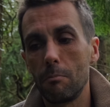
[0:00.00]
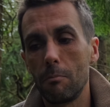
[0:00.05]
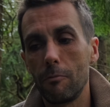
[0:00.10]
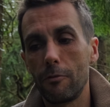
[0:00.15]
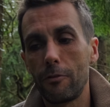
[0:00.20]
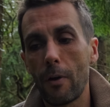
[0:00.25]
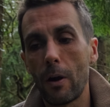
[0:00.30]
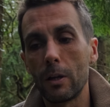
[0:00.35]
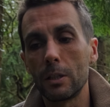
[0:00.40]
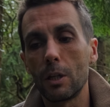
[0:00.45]

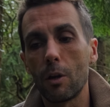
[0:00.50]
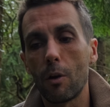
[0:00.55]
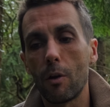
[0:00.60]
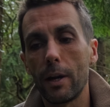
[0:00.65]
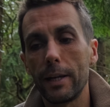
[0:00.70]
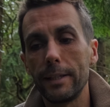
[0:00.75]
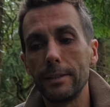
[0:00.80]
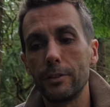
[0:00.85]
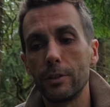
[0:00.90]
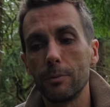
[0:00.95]

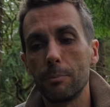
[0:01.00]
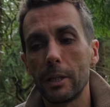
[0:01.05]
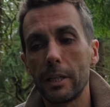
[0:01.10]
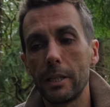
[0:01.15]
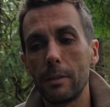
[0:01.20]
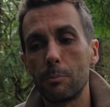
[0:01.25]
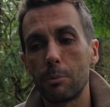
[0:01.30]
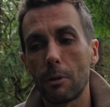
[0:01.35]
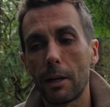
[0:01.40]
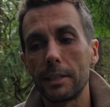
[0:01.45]
fungi to
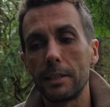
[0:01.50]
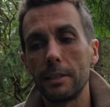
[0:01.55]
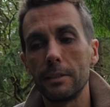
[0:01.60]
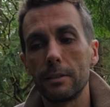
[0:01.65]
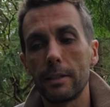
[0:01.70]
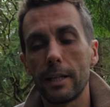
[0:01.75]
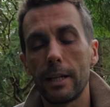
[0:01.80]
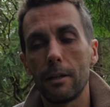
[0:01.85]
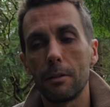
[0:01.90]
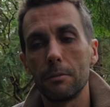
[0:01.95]
be
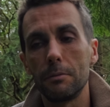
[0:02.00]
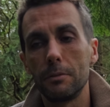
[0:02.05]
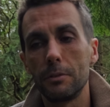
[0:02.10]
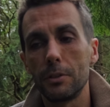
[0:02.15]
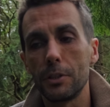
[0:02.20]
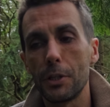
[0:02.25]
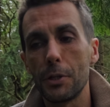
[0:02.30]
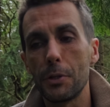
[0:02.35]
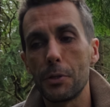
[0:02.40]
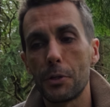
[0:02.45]
breaking down
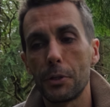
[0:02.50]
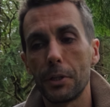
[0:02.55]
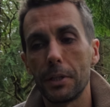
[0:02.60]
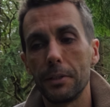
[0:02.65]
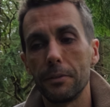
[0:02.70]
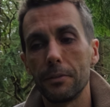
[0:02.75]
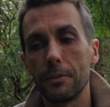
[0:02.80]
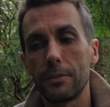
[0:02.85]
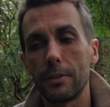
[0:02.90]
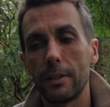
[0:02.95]

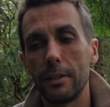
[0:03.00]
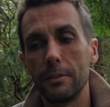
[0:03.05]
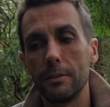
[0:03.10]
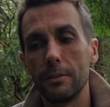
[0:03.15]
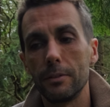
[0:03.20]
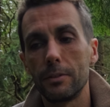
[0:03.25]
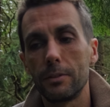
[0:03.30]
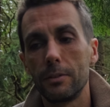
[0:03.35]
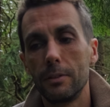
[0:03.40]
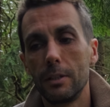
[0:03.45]
nutrients
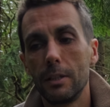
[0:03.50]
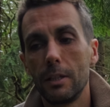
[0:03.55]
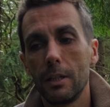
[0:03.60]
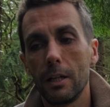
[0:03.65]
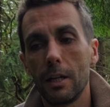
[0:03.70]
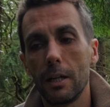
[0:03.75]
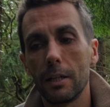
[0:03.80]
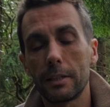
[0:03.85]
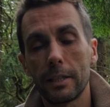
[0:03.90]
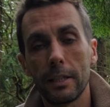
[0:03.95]
and
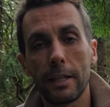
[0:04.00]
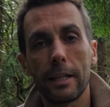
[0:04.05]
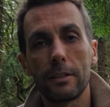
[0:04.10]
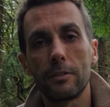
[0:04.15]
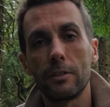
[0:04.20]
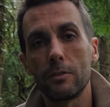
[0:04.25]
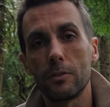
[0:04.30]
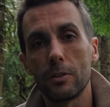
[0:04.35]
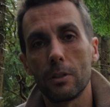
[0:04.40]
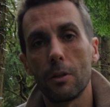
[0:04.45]
uh,
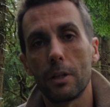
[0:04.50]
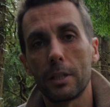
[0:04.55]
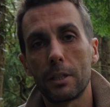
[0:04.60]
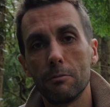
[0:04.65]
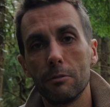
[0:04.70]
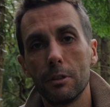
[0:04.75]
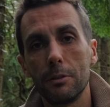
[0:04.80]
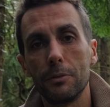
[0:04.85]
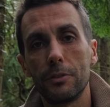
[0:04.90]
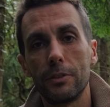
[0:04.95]
connecting to like
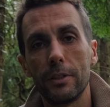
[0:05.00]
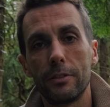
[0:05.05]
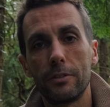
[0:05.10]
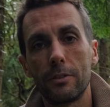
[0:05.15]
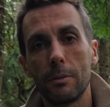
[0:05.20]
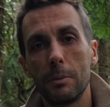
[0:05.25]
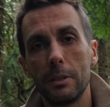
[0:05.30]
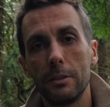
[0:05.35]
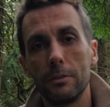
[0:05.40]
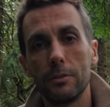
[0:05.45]
a root
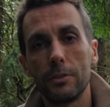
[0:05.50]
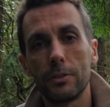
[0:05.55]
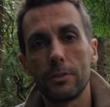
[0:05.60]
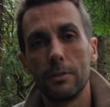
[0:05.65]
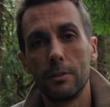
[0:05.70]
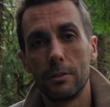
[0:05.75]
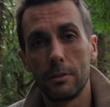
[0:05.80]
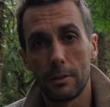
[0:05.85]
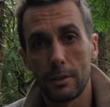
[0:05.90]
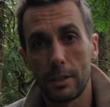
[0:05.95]
system and
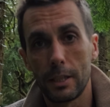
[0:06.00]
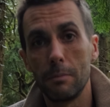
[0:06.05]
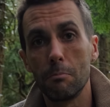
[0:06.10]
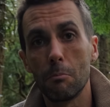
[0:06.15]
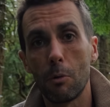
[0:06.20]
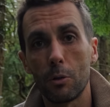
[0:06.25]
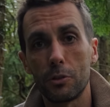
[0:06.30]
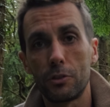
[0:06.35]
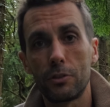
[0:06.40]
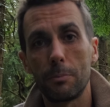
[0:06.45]
the
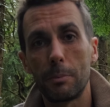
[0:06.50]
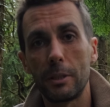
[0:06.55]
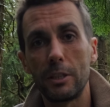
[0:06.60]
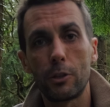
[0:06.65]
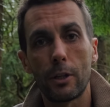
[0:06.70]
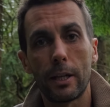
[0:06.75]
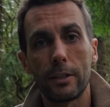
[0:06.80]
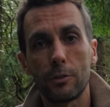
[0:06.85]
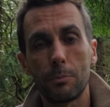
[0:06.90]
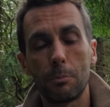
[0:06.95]
moss to be
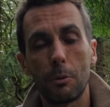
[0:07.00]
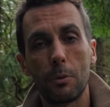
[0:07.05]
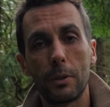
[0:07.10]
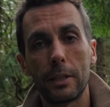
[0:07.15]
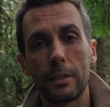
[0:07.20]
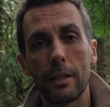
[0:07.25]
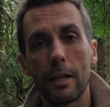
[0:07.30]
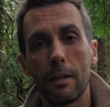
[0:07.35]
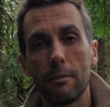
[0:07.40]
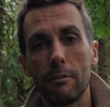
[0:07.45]

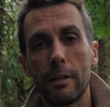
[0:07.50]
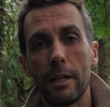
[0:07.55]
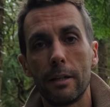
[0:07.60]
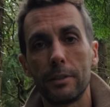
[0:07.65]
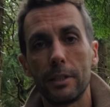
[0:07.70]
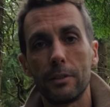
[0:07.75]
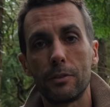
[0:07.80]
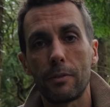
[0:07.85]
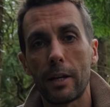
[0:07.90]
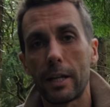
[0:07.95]
transporting that
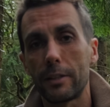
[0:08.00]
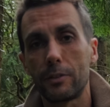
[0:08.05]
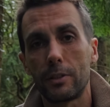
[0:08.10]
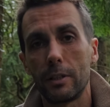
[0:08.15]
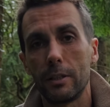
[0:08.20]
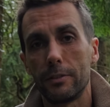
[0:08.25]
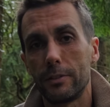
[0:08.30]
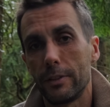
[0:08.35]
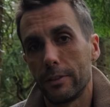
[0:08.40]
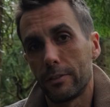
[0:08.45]
around its
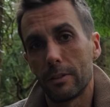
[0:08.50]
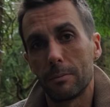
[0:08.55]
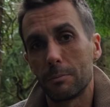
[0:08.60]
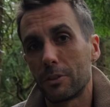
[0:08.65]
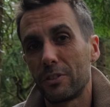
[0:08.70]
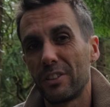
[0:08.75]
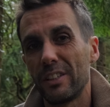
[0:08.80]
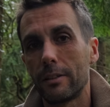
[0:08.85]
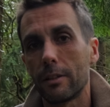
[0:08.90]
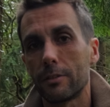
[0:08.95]
vascular system
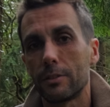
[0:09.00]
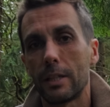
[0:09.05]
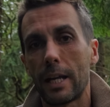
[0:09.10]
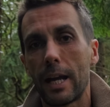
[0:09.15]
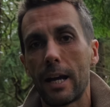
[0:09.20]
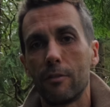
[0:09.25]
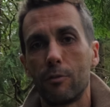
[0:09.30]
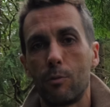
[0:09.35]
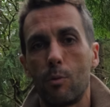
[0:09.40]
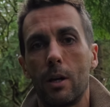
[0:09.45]
because it doesn't
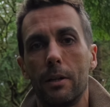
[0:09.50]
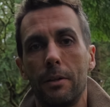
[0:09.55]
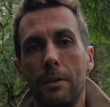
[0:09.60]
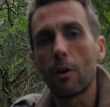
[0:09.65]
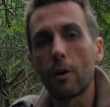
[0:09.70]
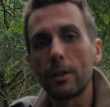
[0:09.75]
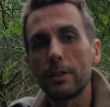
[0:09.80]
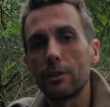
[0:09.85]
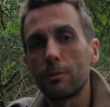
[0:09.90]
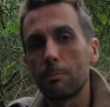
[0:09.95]
have one.
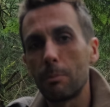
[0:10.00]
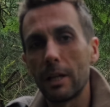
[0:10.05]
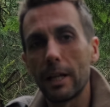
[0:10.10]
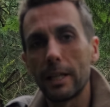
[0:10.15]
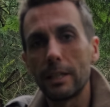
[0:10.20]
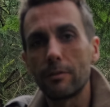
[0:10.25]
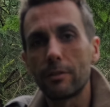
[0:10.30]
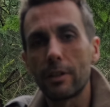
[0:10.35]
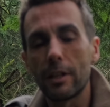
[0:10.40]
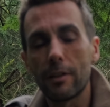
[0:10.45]
I just
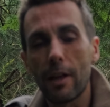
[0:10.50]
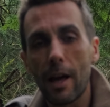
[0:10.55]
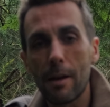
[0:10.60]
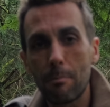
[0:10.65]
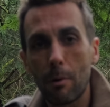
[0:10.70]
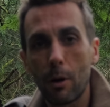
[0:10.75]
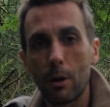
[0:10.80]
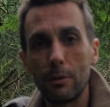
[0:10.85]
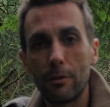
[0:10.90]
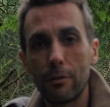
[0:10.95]
believe that they
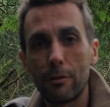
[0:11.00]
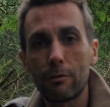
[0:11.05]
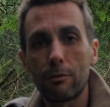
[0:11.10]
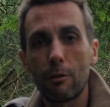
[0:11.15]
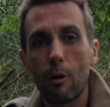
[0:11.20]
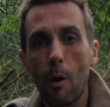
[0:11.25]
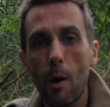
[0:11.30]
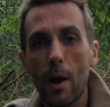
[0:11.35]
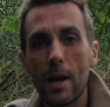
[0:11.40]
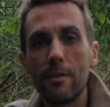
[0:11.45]
both
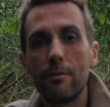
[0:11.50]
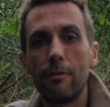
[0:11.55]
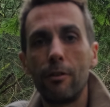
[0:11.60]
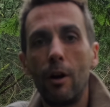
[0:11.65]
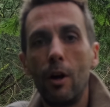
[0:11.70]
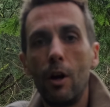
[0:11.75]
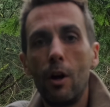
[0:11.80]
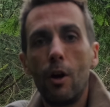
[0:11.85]
thrive